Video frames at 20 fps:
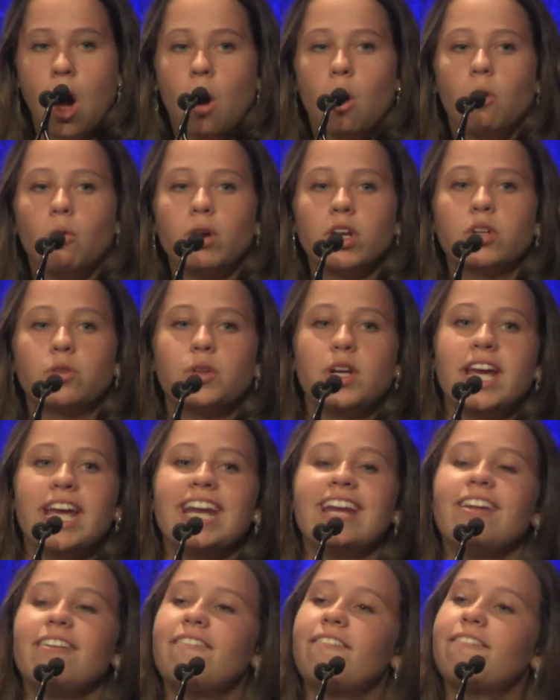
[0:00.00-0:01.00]
We
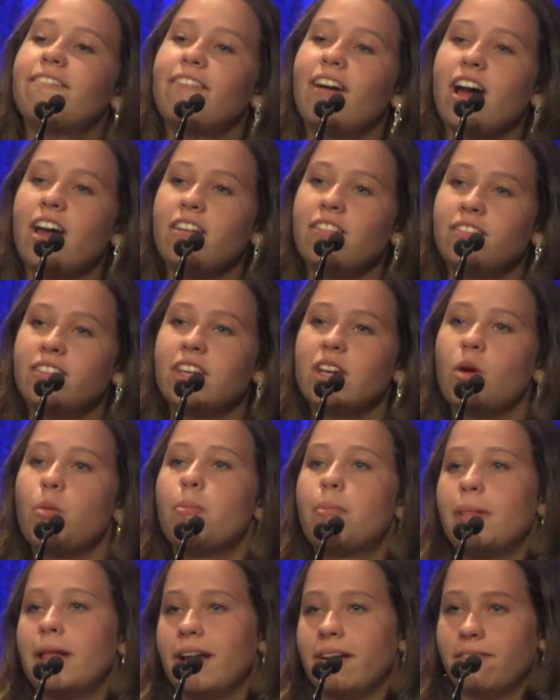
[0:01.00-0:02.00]
created a 5-year
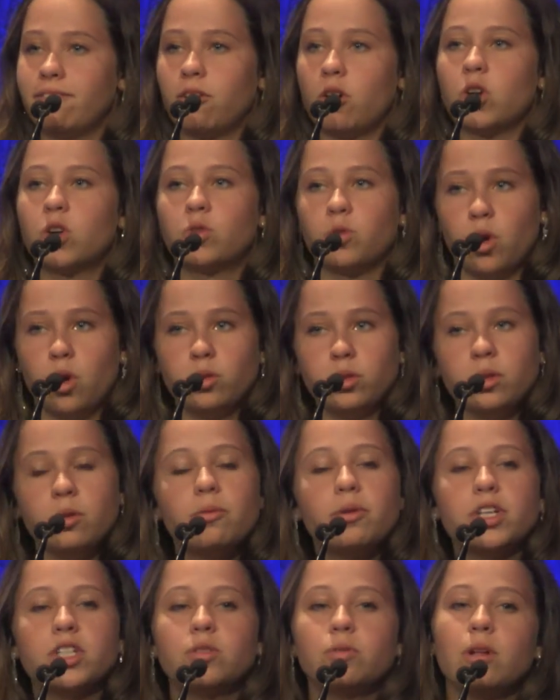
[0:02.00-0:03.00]
plan for growth,
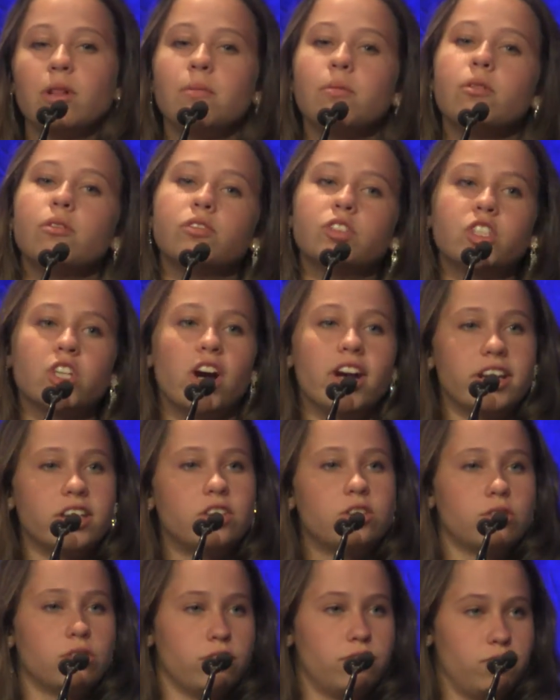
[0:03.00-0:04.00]
which will move JOOI
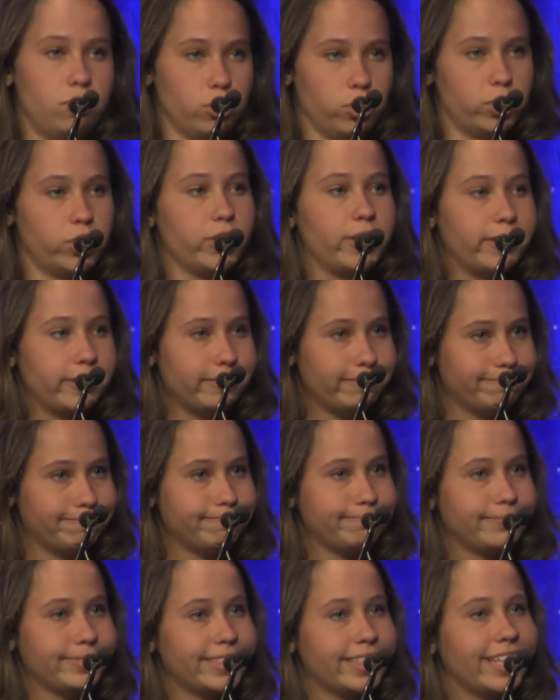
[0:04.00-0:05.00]
into the future.
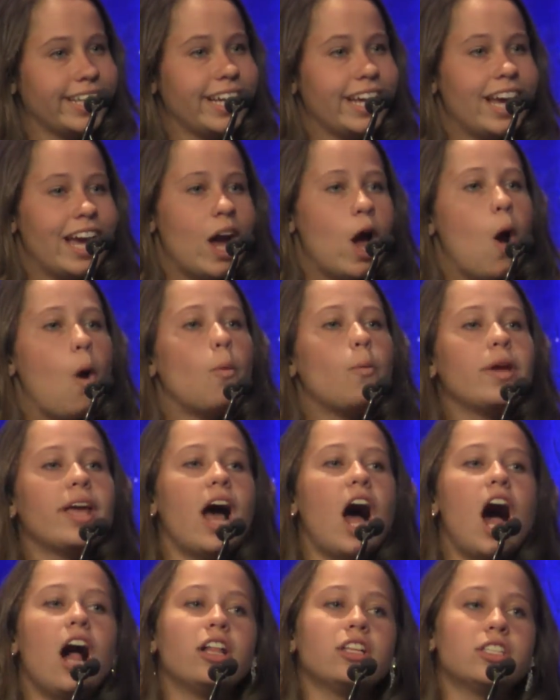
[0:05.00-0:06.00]

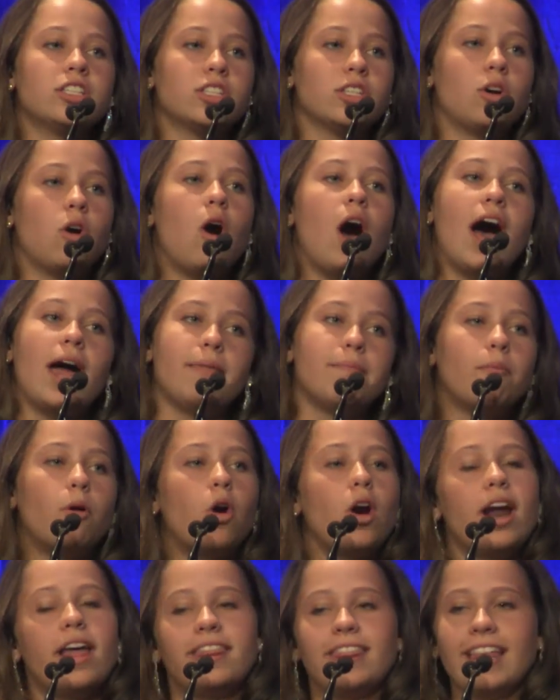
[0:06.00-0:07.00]
We also had
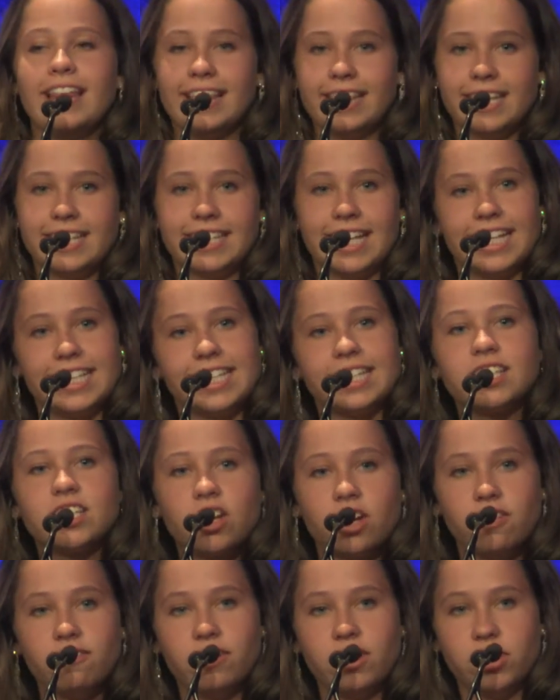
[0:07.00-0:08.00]
more attendees at this
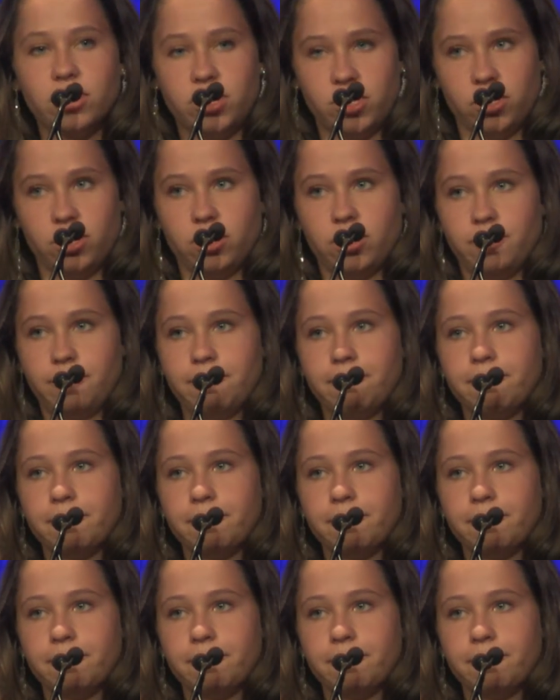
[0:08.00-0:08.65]
convention.